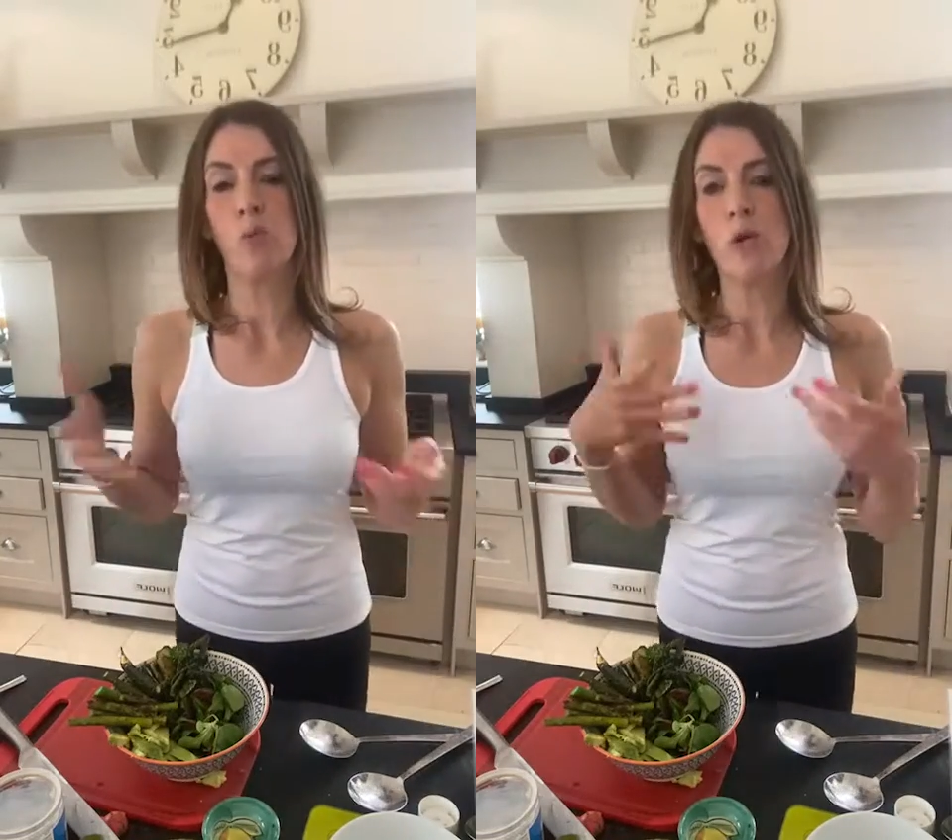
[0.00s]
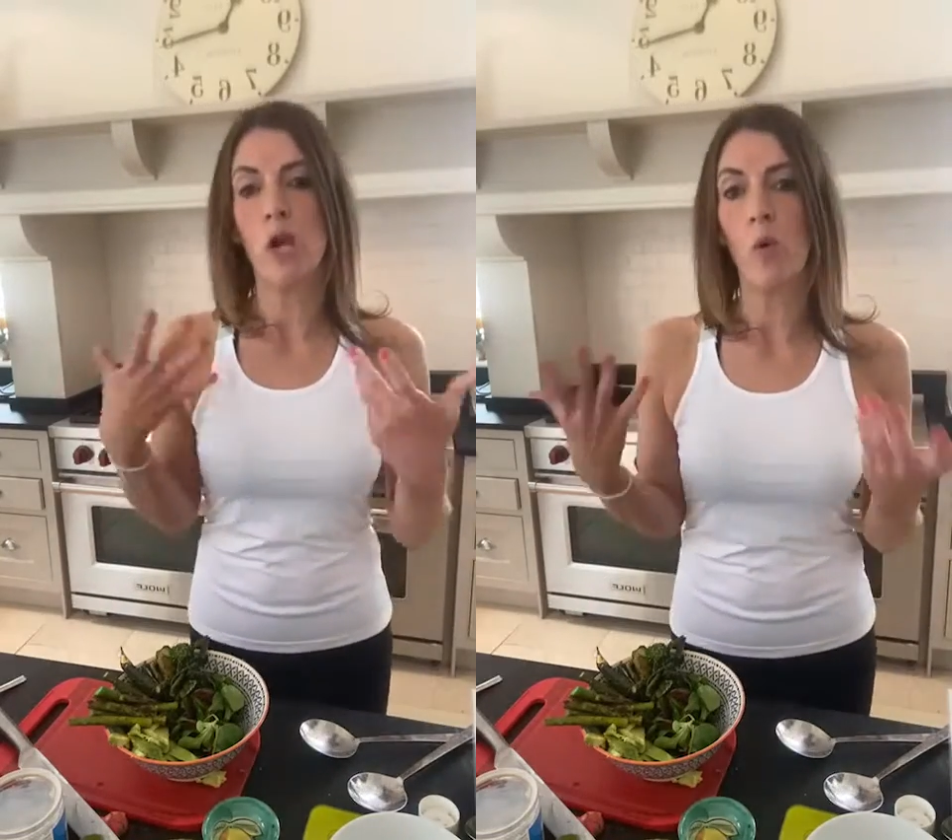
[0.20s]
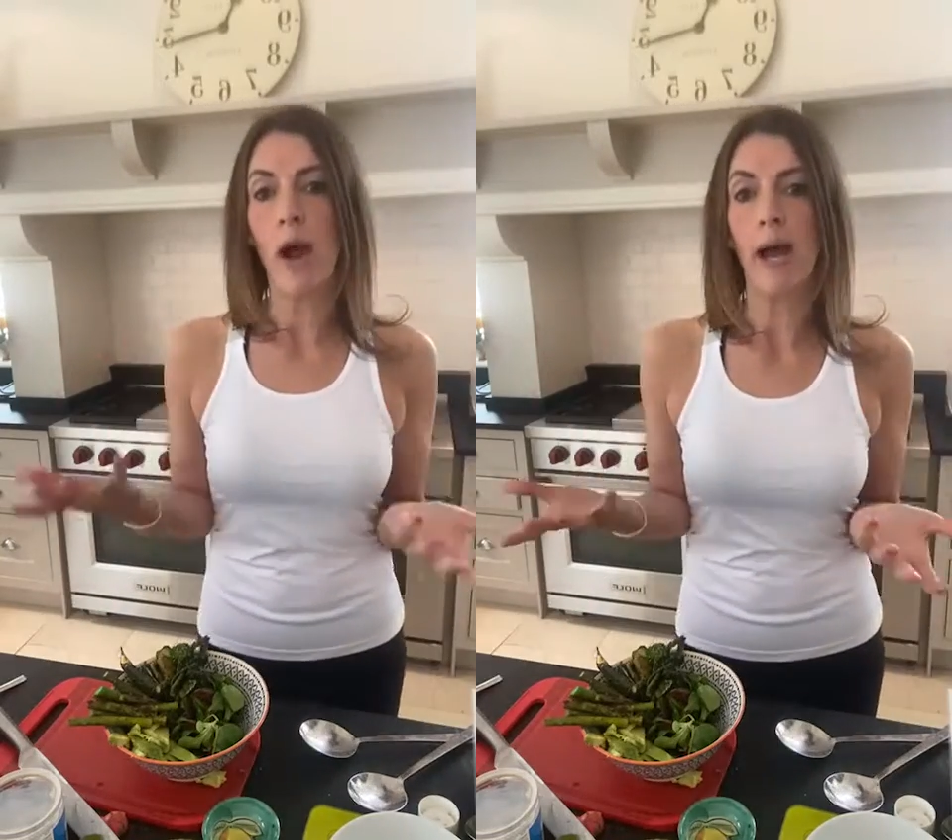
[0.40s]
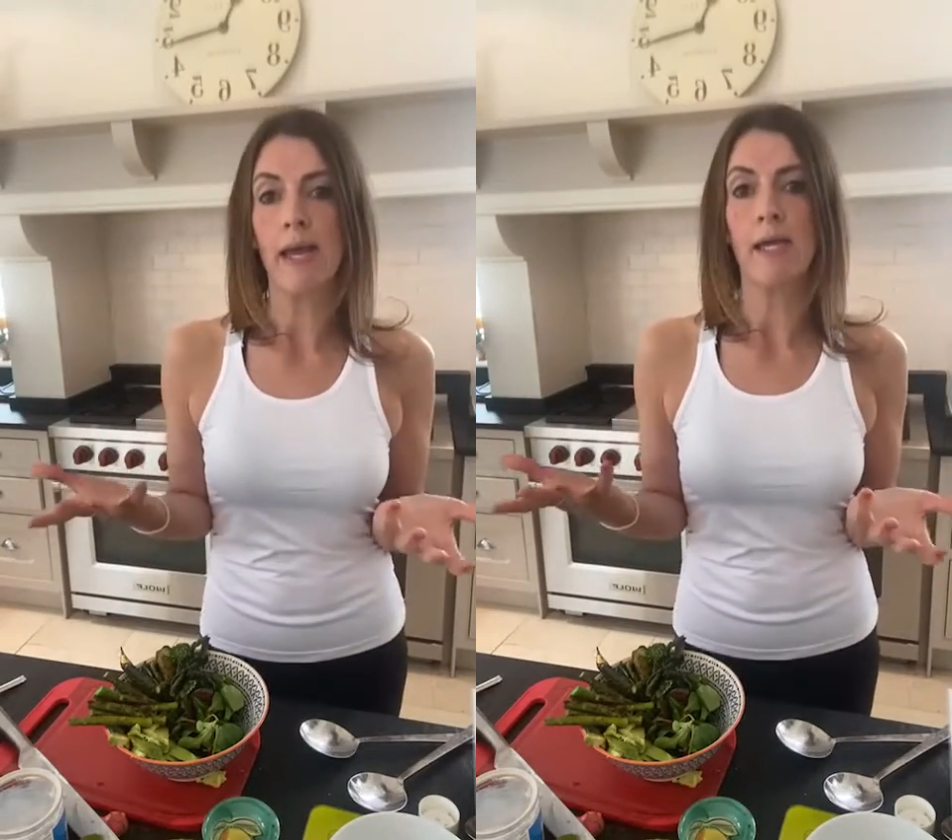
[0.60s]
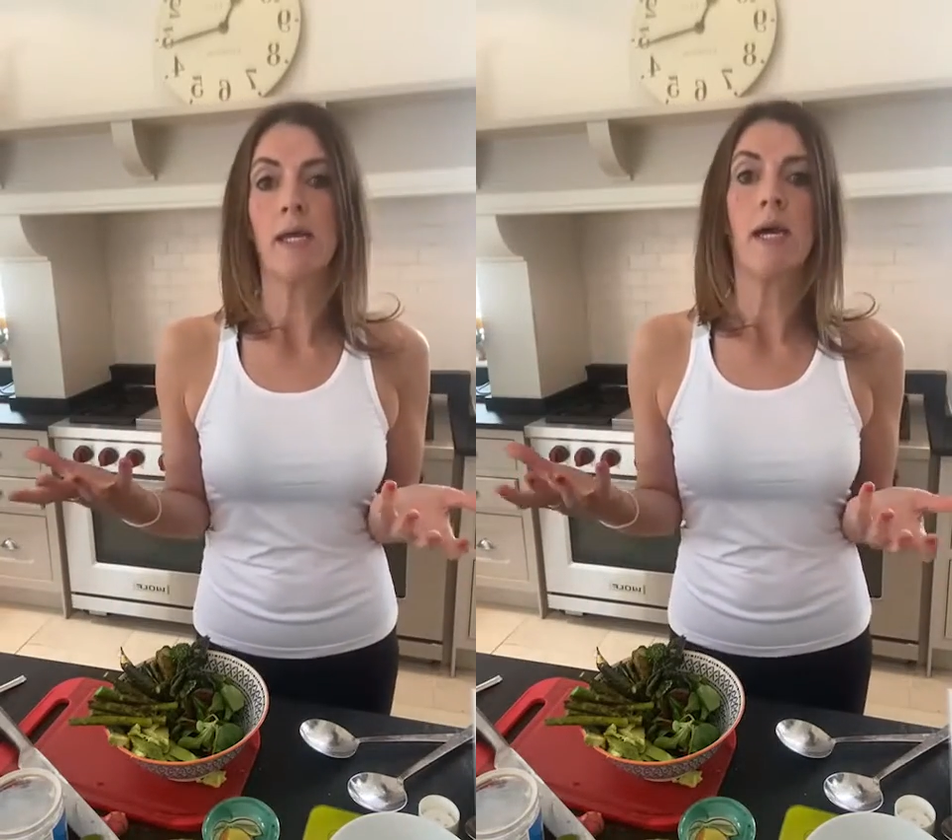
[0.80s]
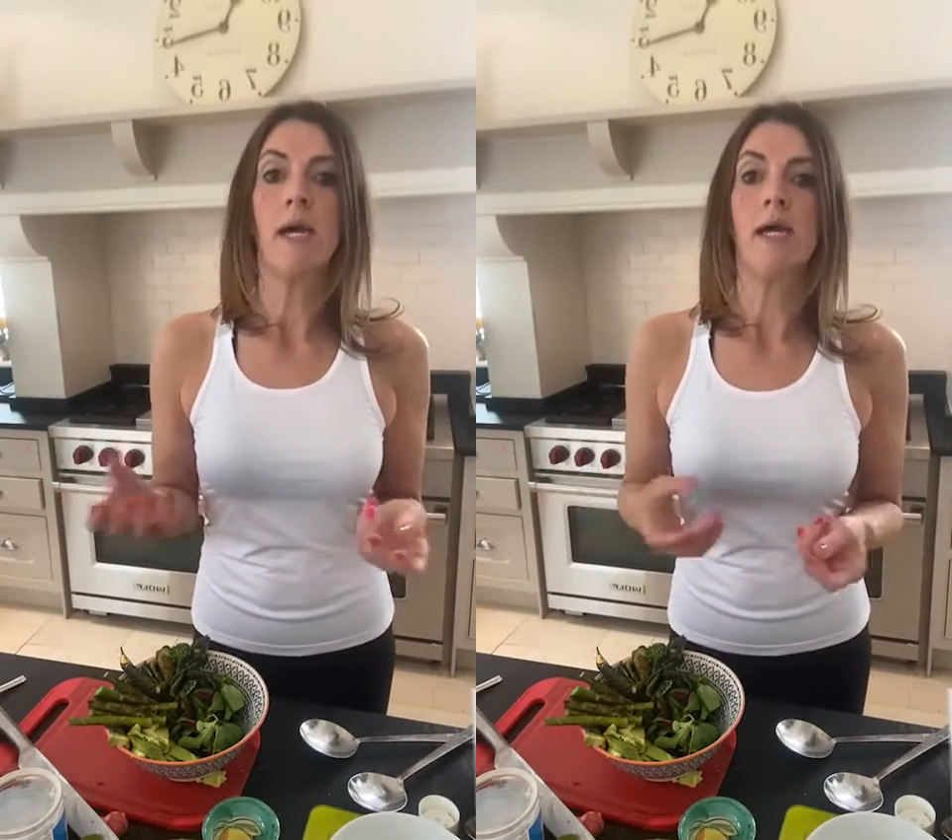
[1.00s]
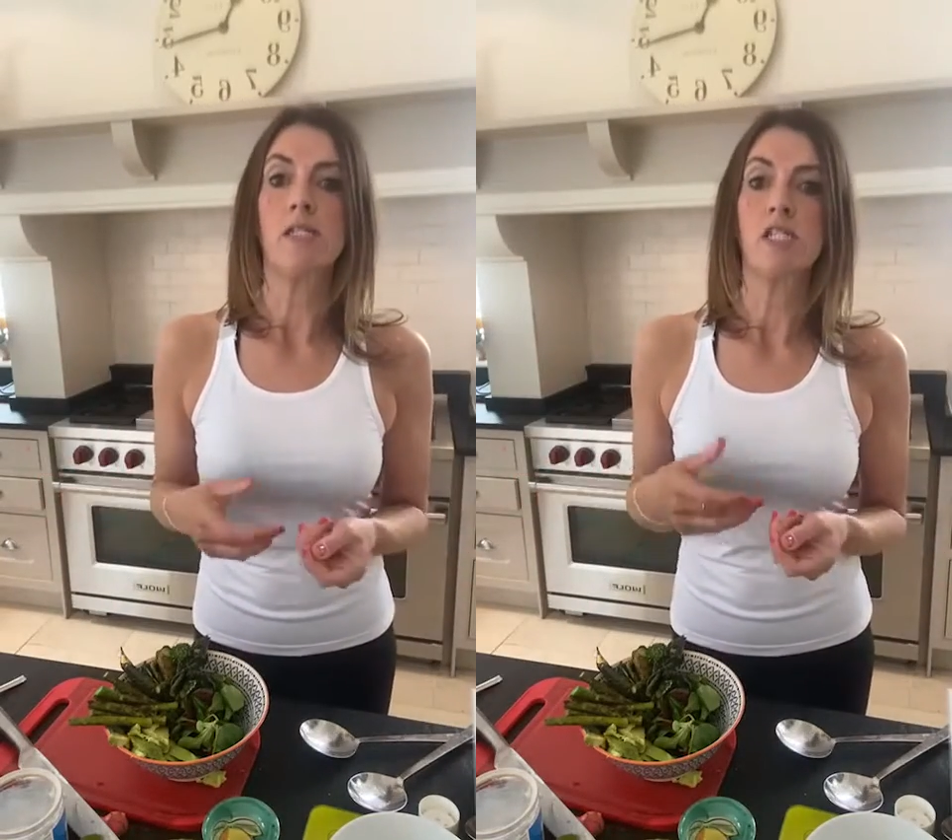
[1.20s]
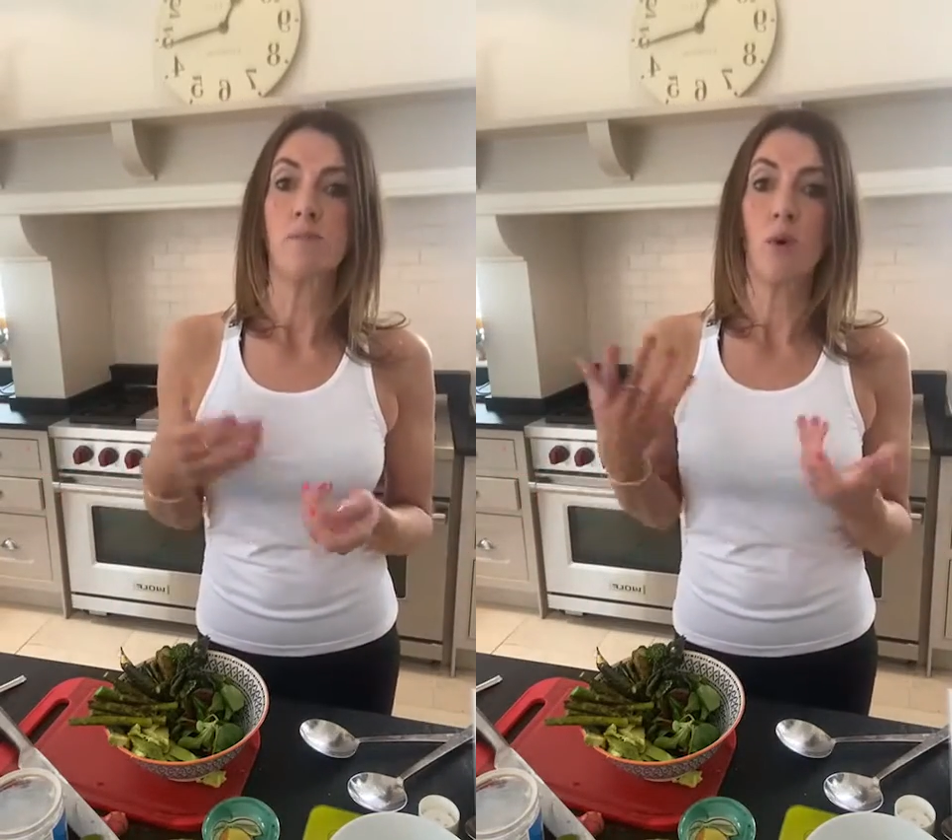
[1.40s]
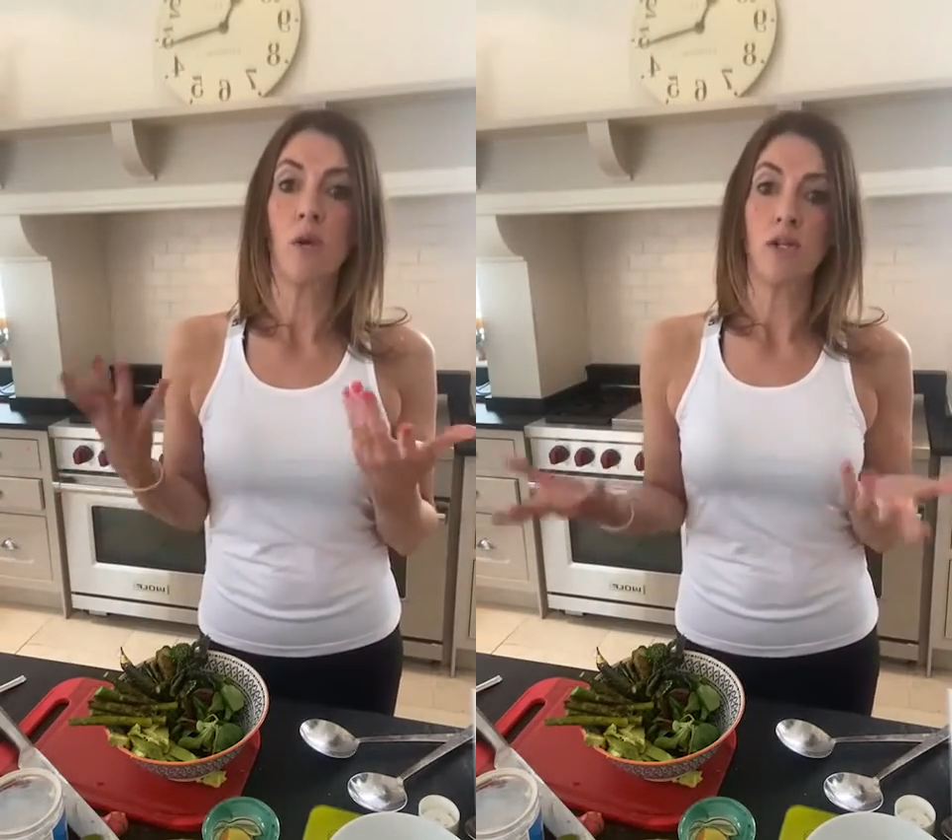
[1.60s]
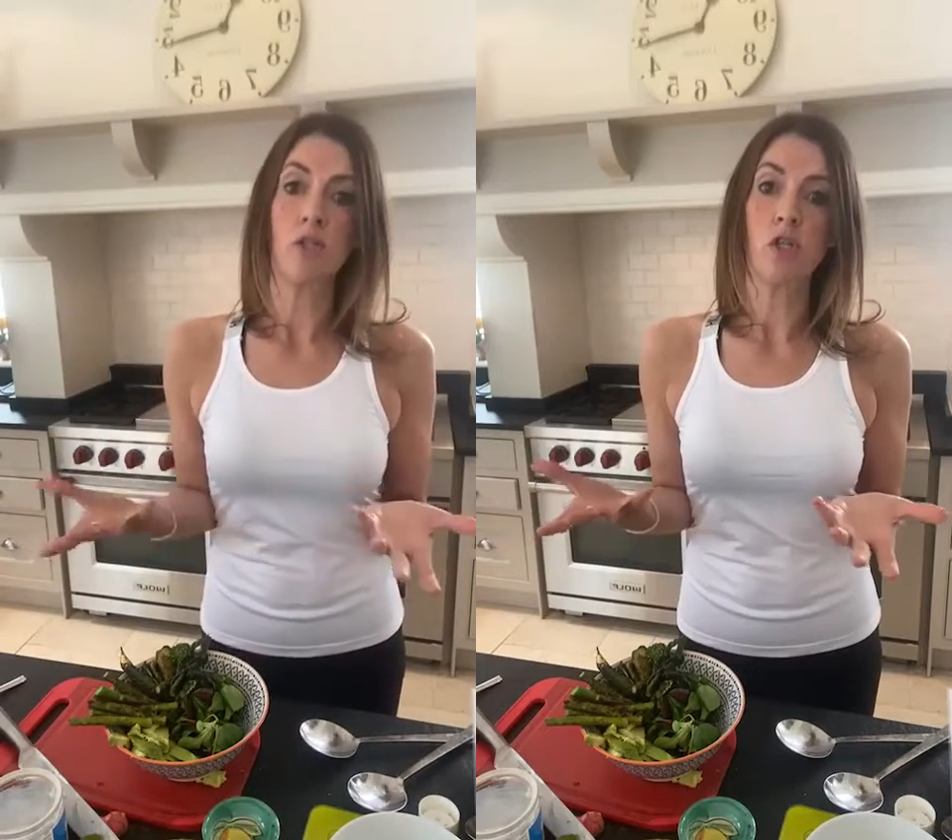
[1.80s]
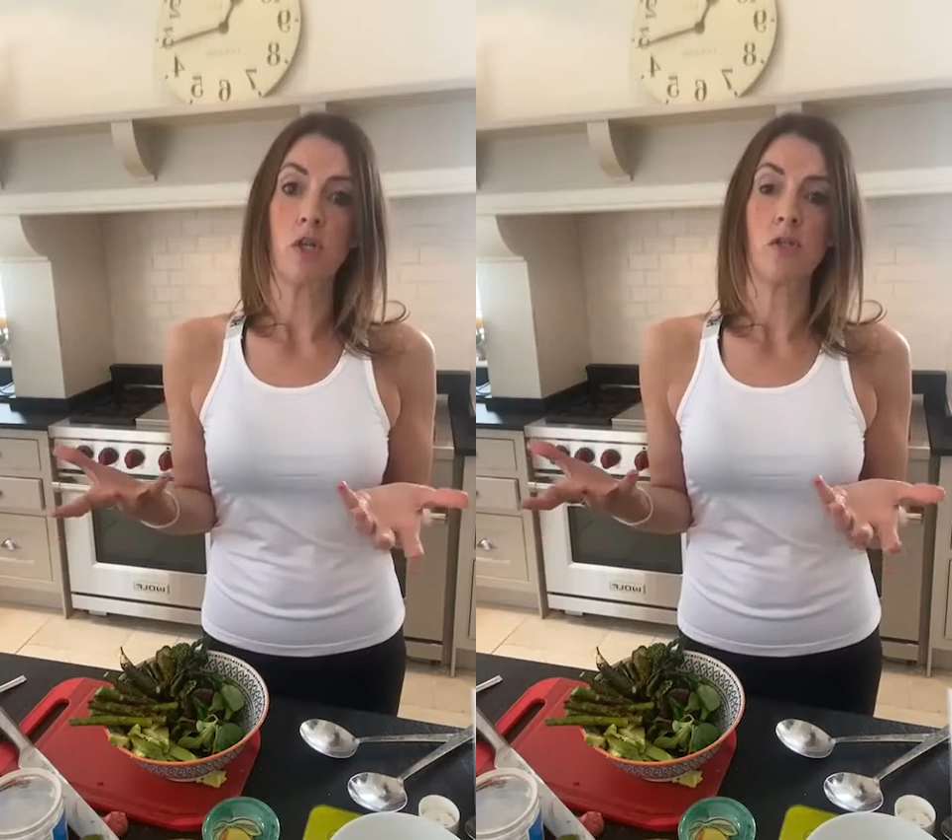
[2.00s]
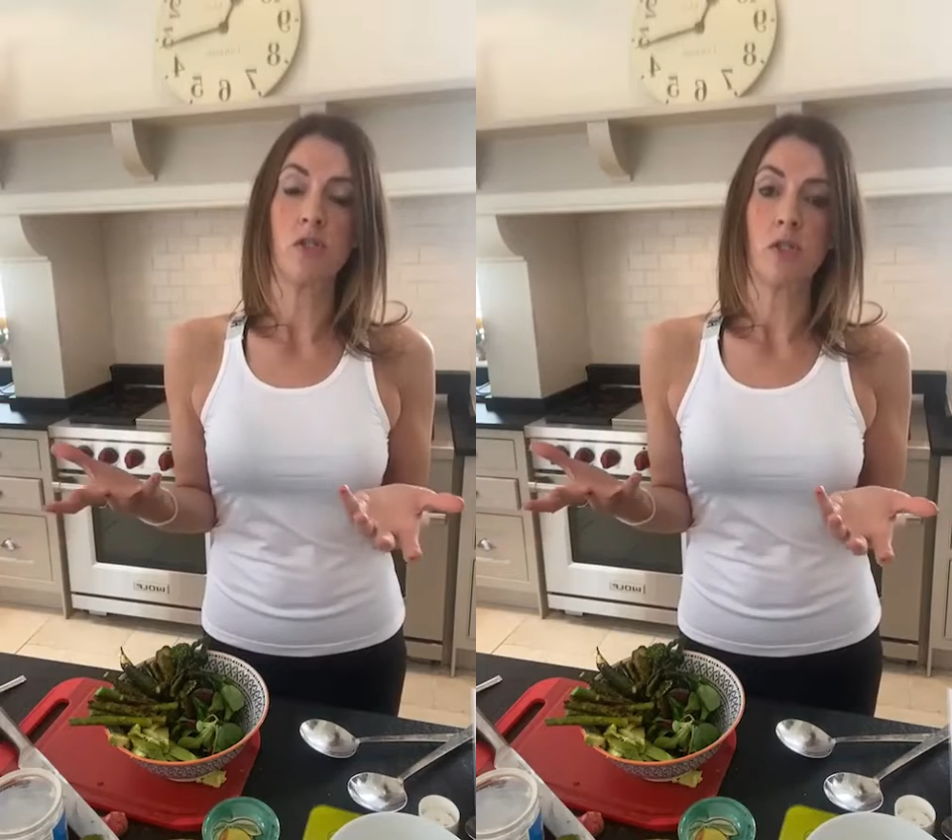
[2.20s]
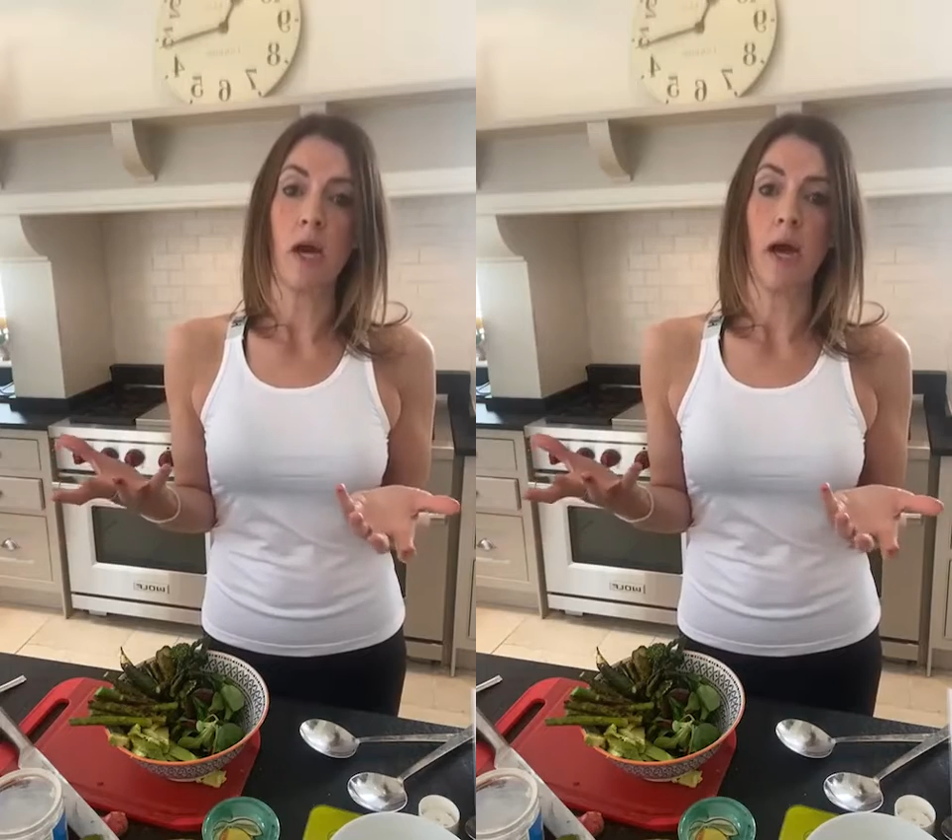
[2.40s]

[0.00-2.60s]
we know iron is a sport-induced